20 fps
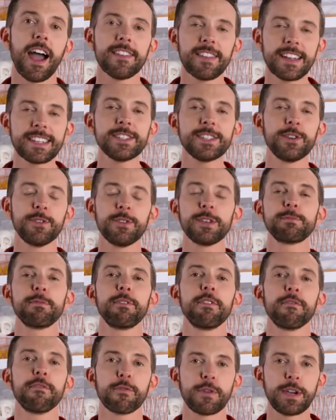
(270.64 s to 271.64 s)
I like to do this
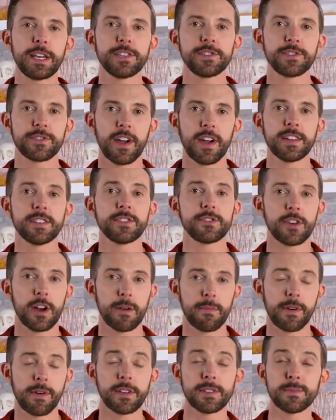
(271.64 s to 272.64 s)
with freeze-dried
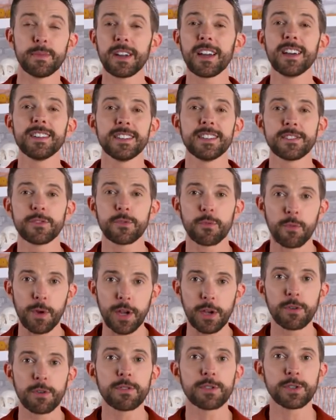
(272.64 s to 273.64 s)
strawberries because it's
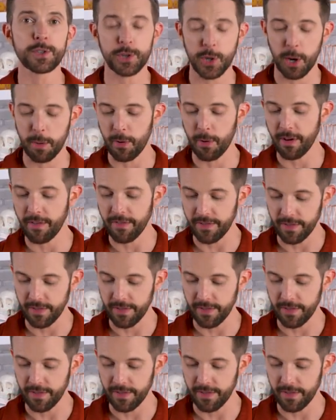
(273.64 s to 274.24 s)
real strawberry